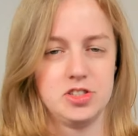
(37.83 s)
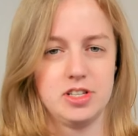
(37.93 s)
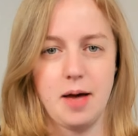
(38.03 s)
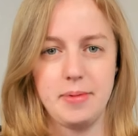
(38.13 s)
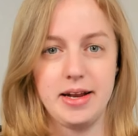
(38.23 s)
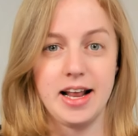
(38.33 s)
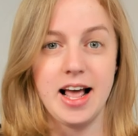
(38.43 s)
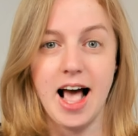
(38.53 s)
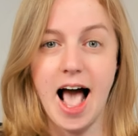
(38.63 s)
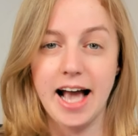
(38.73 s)
I mean,
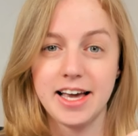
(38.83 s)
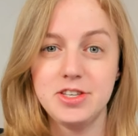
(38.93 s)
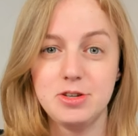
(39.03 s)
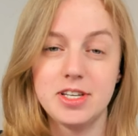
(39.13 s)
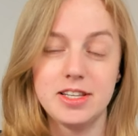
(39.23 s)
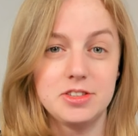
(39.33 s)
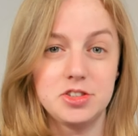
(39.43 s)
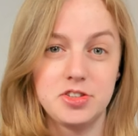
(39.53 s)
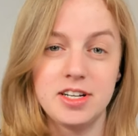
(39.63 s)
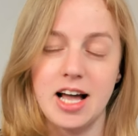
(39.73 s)
I can use a little
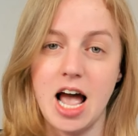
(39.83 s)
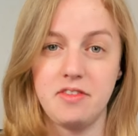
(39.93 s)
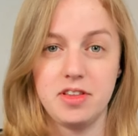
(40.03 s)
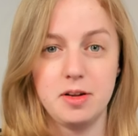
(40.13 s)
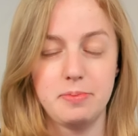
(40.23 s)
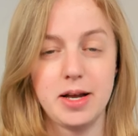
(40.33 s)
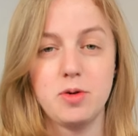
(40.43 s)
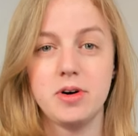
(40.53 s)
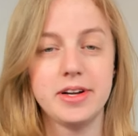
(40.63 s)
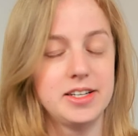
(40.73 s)
drill. I have a little pink
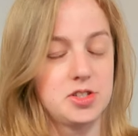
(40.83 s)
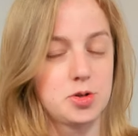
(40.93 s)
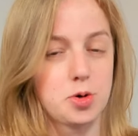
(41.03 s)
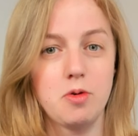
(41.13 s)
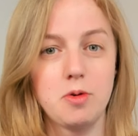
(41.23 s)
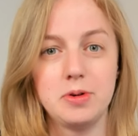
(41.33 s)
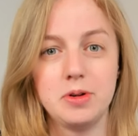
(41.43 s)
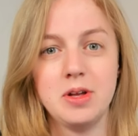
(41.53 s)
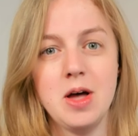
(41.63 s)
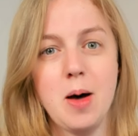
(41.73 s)
one. It's
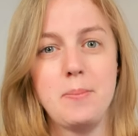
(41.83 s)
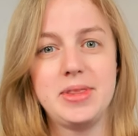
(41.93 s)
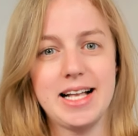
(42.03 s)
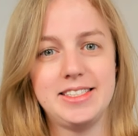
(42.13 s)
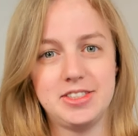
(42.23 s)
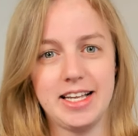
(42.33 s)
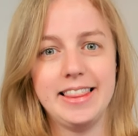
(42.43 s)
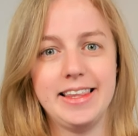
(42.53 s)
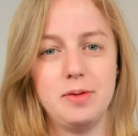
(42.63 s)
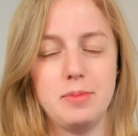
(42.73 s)
adorable, but that's just a
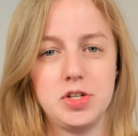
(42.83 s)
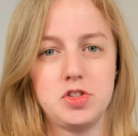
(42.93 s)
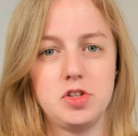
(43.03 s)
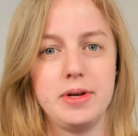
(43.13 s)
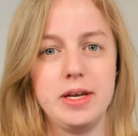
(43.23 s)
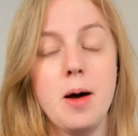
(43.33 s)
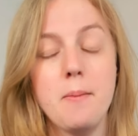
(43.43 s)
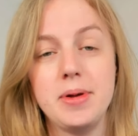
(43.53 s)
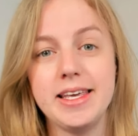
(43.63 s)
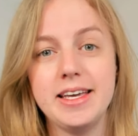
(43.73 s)
little much for me.
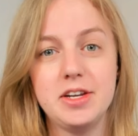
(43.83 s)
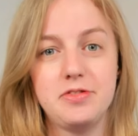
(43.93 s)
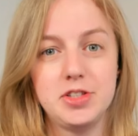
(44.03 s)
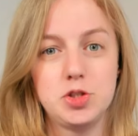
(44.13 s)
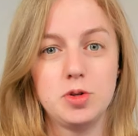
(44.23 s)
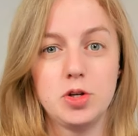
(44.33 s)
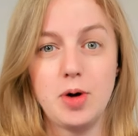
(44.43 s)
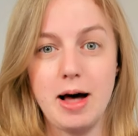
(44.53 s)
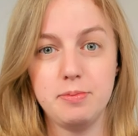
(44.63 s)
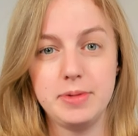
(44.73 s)
But the individual who
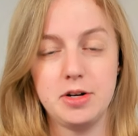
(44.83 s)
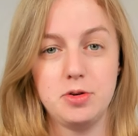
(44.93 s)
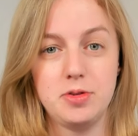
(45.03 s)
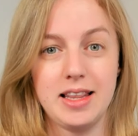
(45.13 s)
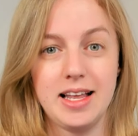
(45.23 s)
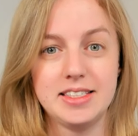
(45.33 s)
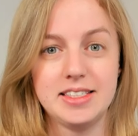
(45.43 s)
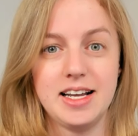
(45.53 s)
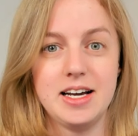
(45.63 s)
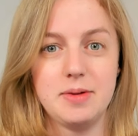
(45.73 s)
helped me to do that last
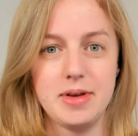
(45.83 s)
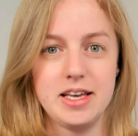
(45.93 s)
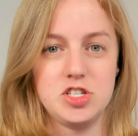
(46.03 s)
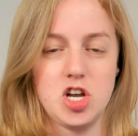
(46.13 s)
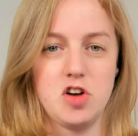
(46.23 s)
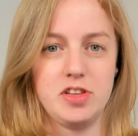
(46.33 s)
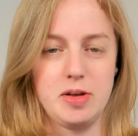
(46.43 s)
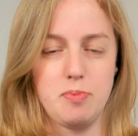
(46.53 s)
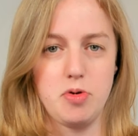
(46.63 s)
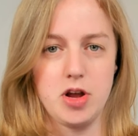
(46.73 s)
time is currently
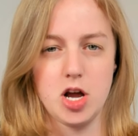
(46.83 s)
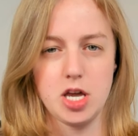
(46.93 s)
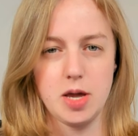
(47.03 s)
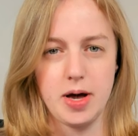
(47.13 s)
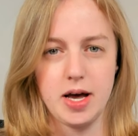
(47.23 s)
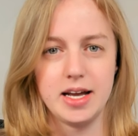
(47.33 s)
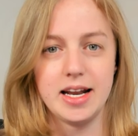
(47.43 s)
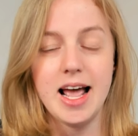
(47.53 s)
preoccupied